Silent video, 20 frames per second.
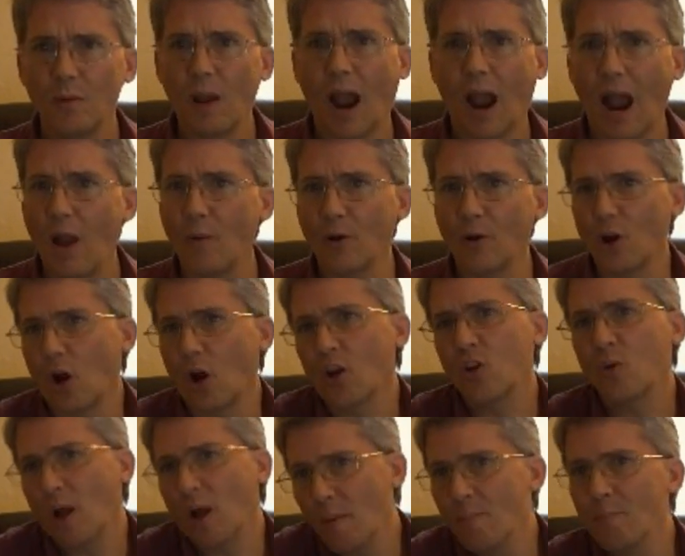I would
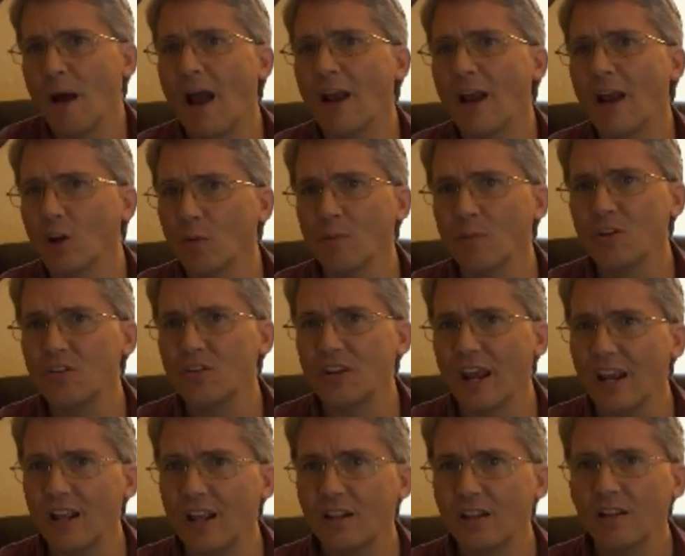argue a minor
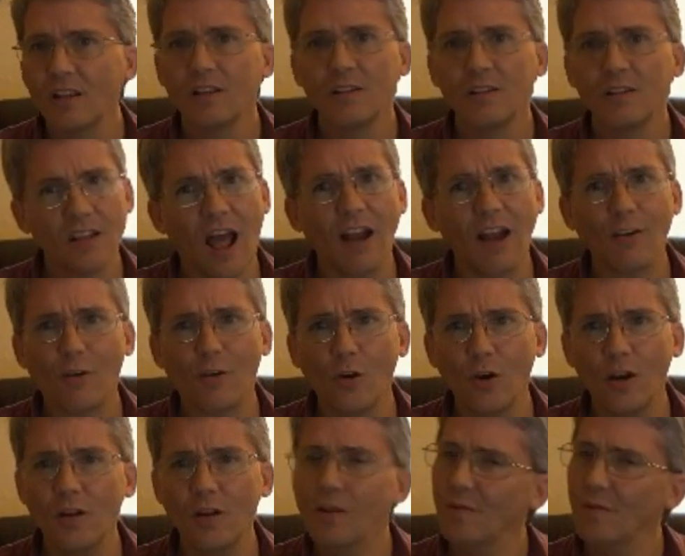mistake, not
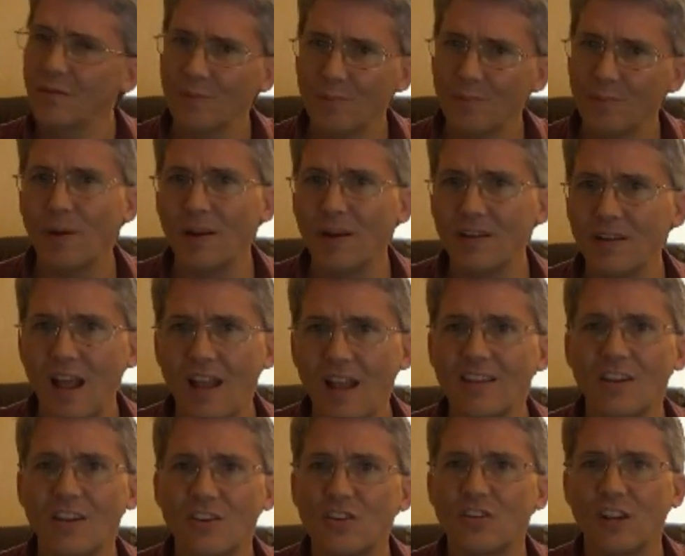good, but not
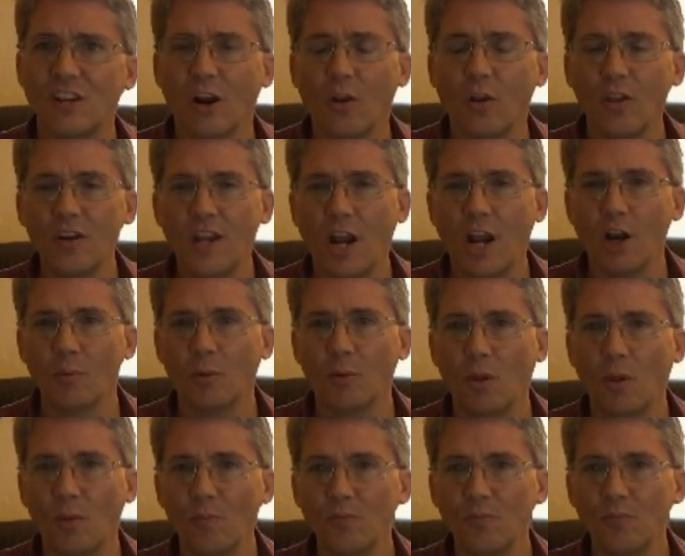necessarily
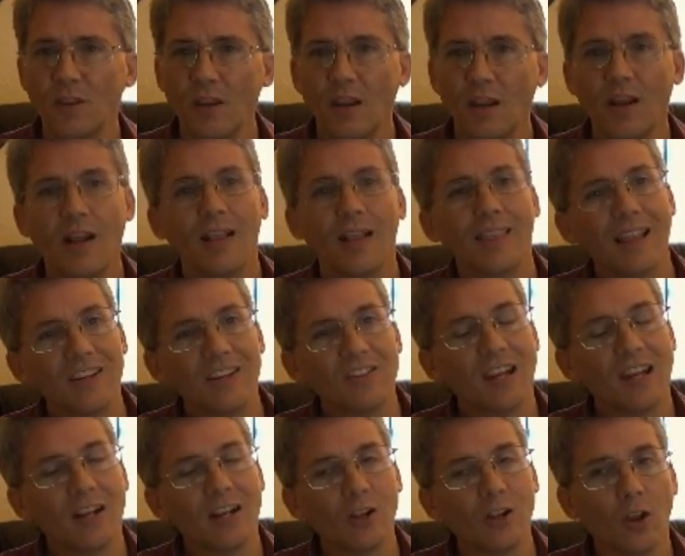terrible. Let's
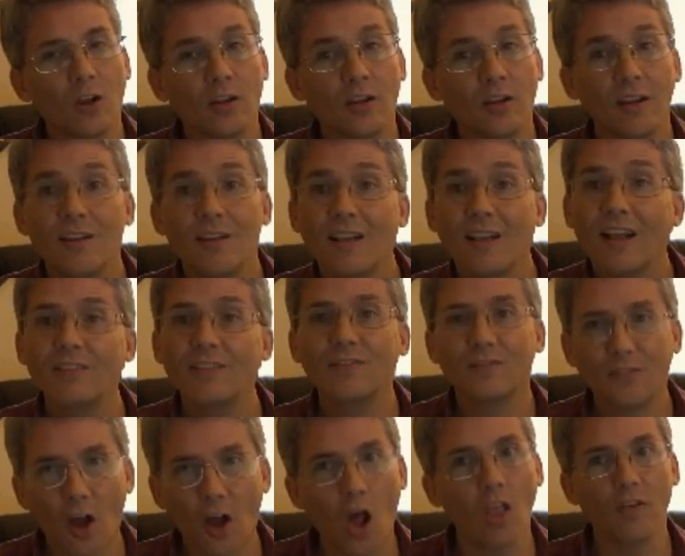take a look at
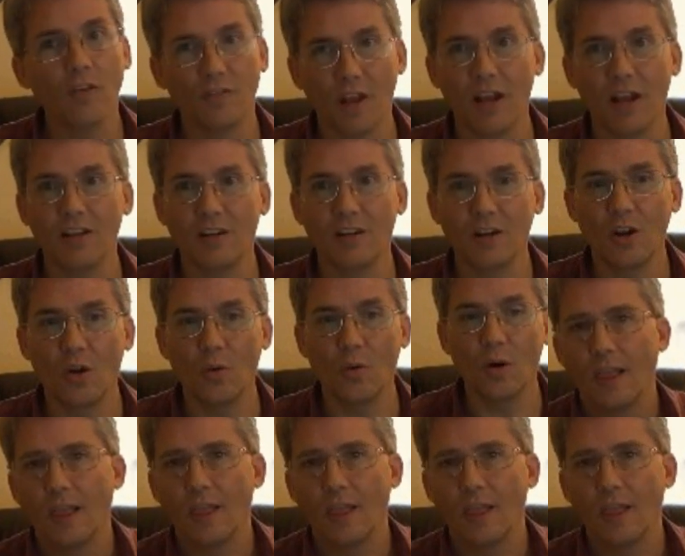fall of 1901.